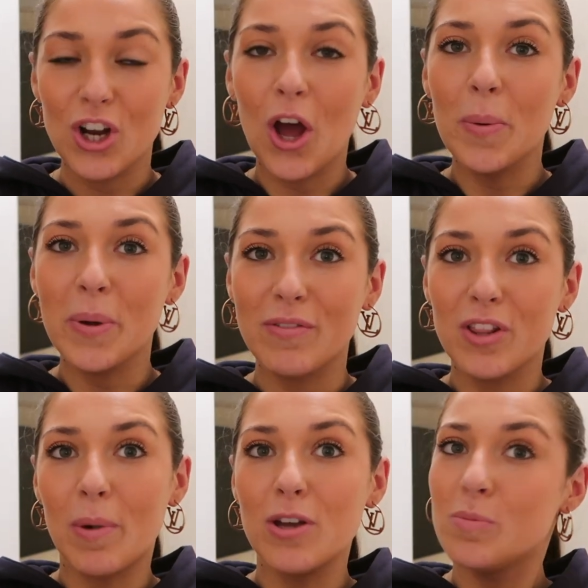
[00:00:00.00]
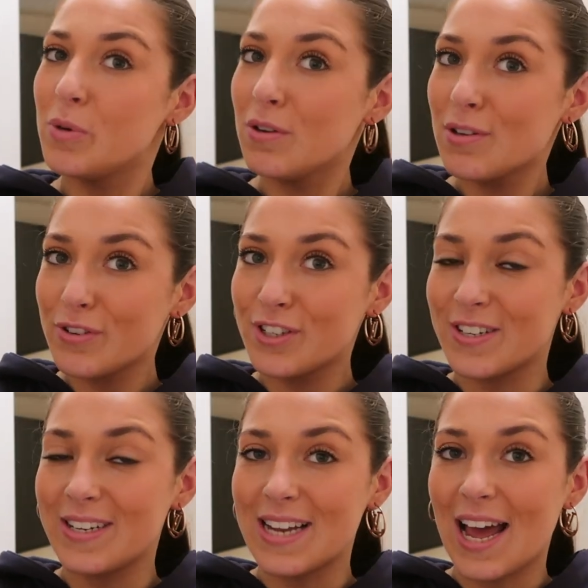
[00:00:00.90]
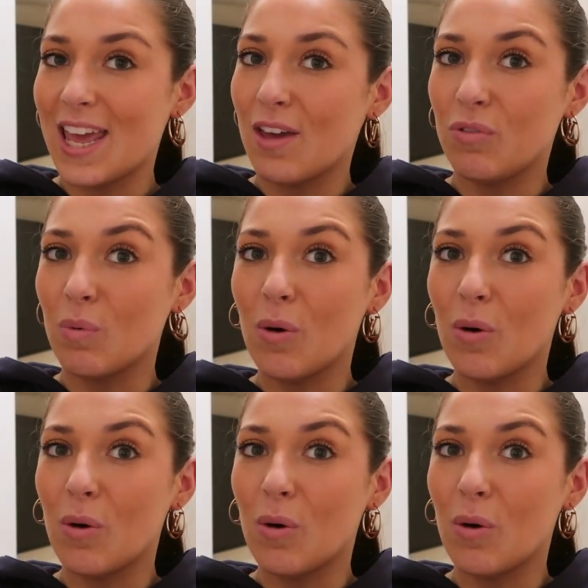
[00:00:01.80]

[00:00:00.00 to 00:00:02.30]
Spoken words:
Hope you're having the most beautiful Sunday if you